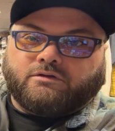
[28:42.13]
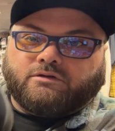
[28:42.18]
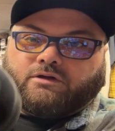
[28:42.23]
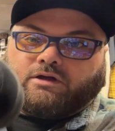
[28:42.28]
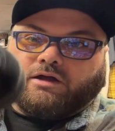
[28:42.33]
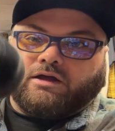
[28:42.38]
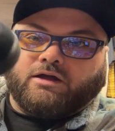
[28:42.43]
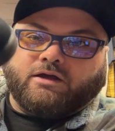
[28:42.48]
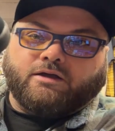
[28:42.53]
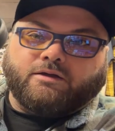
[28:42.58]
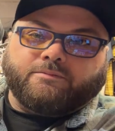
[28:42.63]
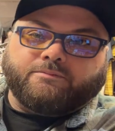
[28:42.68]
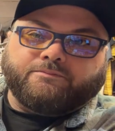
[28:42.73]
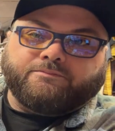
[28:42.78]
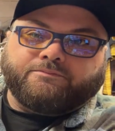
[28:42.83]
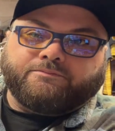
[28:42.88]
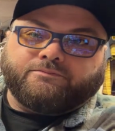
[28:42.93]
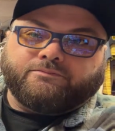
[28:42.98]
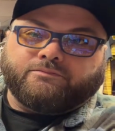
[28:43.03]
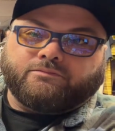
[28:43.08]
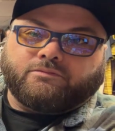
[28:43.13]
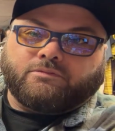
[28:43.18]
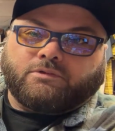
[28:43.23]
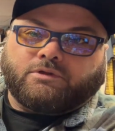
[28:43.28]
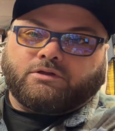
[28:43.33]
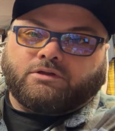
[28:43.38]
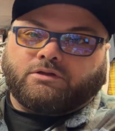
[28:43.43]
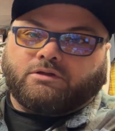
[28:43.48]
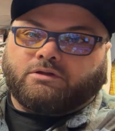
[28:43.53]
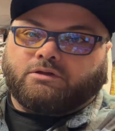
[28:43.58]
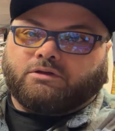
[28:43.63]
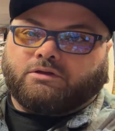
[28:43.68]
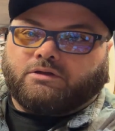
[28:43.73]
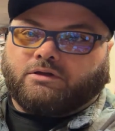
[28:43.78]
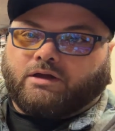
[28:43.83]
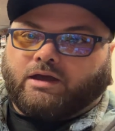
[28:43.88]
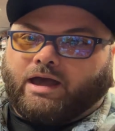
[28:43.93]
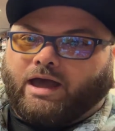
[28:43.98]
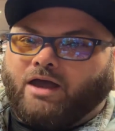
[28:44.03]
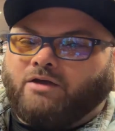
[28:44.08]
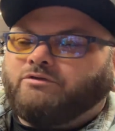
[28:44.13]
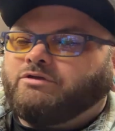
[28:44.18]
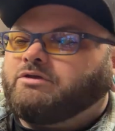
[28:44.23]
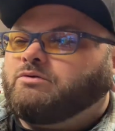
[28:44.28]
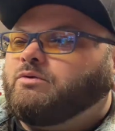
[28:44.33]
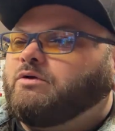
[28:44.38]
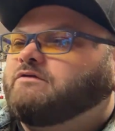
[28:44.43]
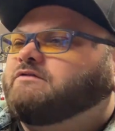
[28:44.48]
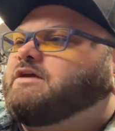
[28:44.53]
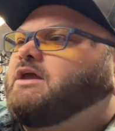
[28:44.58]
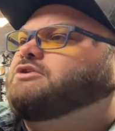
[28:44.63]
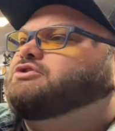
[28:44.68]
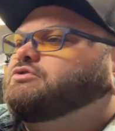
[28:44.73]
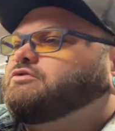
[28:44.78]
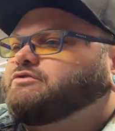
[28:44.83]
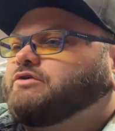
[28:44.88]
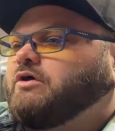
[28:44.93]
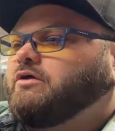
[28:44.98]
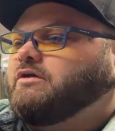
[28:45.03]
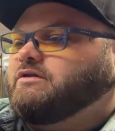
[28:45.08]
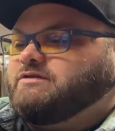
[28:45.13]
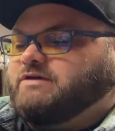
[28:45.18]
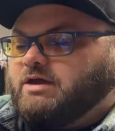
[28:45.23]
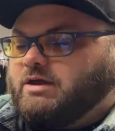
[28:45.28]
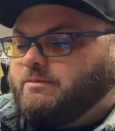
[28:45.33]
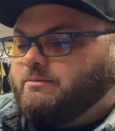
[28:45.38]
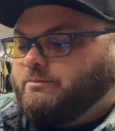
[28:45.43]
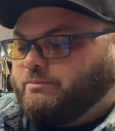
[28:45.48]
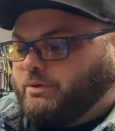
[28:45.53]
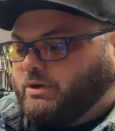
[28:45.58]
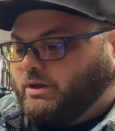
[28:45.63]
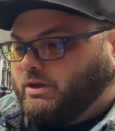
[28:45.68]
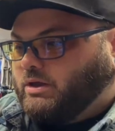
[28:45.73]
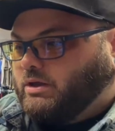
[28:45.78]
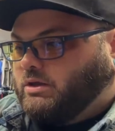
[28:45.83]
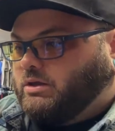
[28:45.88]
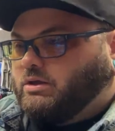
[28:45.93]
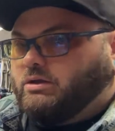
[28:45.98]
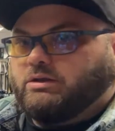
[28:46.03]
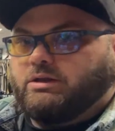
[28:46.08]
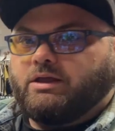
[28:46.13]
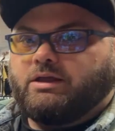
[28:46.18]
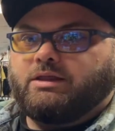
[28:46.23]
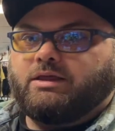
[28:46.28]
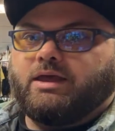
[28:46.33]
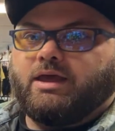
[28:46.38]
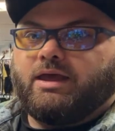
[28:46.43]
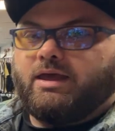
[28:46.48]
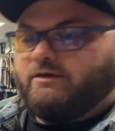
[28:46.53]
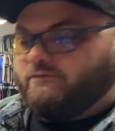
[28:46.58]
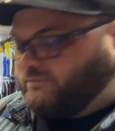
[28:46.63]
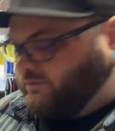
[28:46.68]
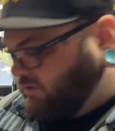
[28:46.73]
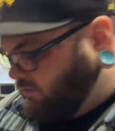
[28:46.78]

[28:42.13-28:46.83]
I don't really wear skate shoes all the time, but lately I have been,